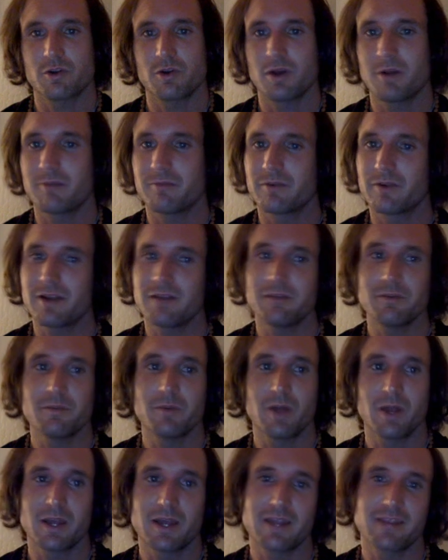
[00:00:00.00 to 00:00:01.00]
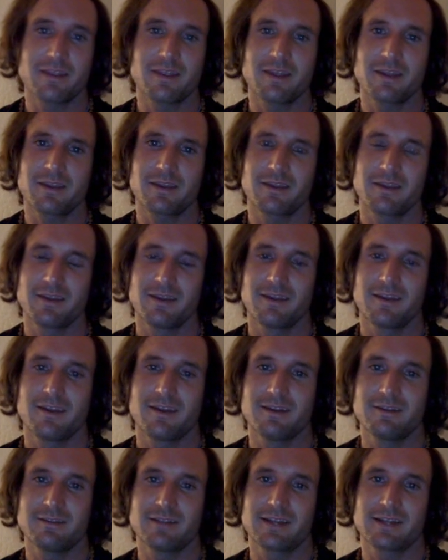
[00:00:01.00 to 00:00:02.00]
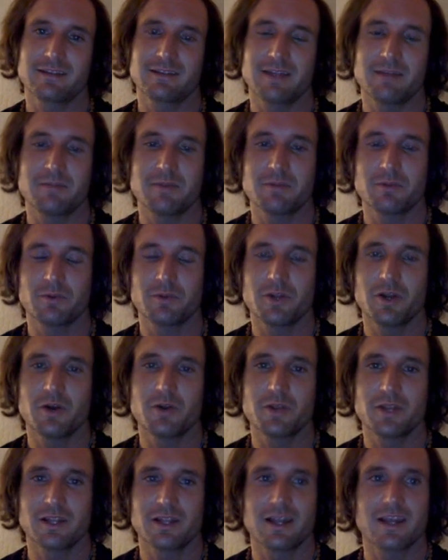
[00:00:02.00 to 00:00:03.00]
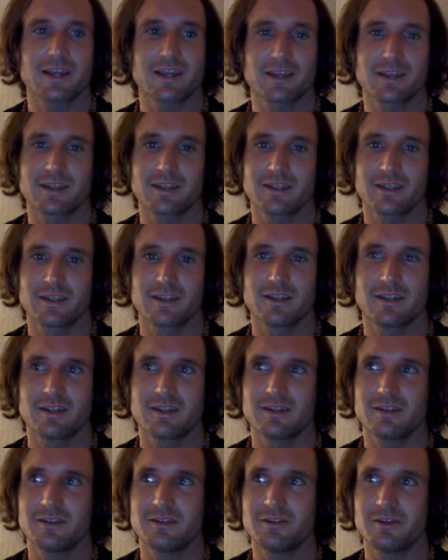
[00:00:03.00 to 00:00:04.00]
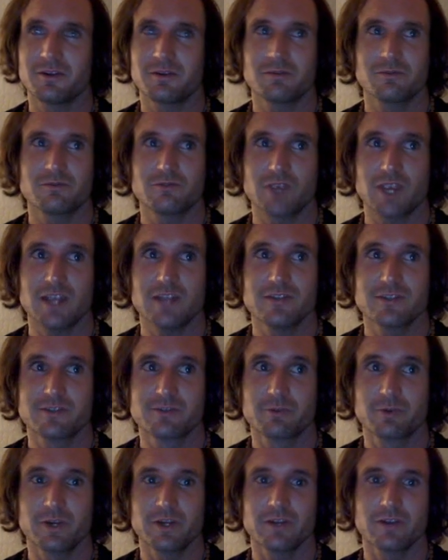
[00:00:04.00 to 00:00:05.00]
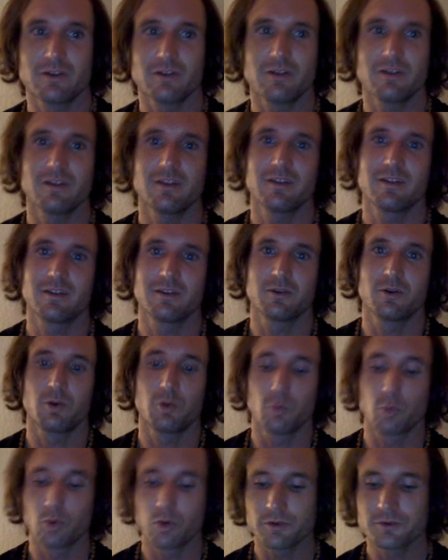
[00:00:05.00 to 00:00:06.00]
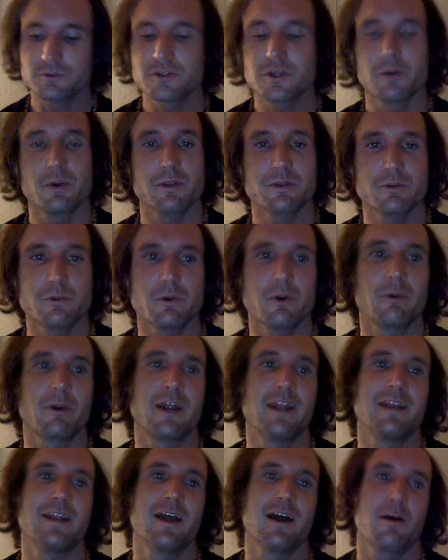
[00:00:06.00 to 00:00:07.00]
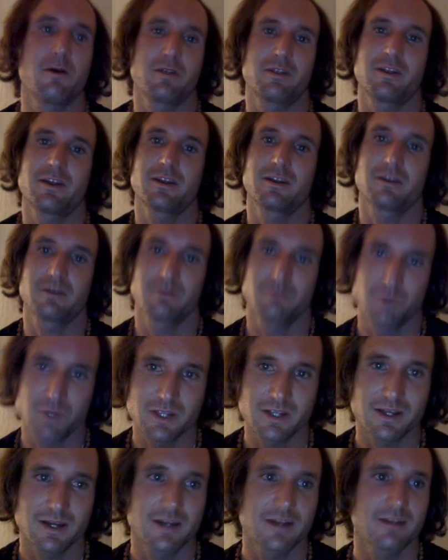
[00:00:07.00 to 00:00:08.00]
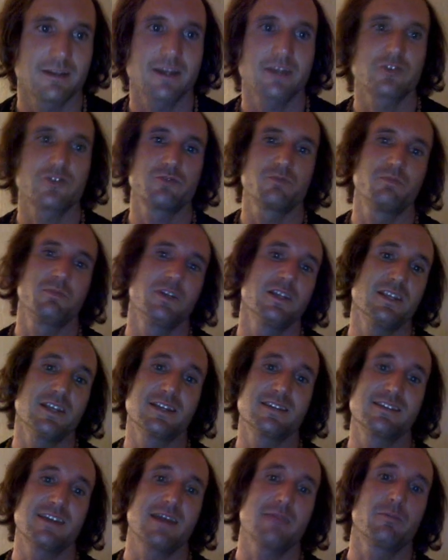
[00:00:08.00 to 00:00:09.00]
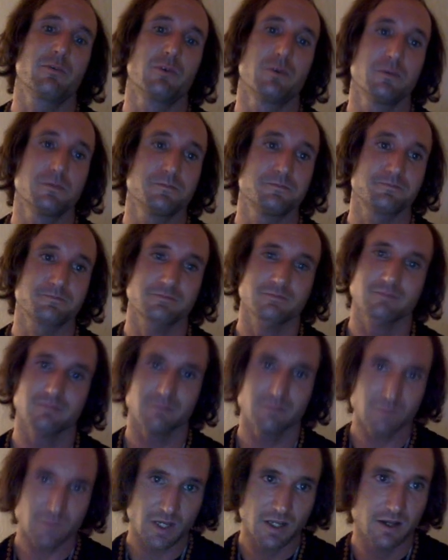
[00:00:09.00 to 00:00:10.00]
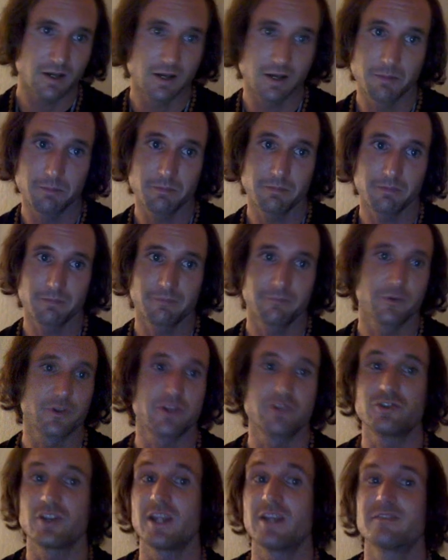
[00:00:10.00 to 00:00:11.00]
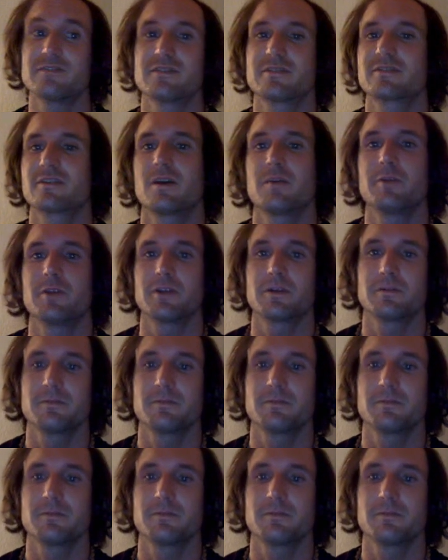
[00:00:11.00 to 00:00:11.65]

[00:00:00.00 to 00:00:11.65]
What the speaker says: up for everybody, I think, and like let people know that, like, you know, change is real and the whole world's going through it right now, and like we can kind of like be the example for the change that's coming.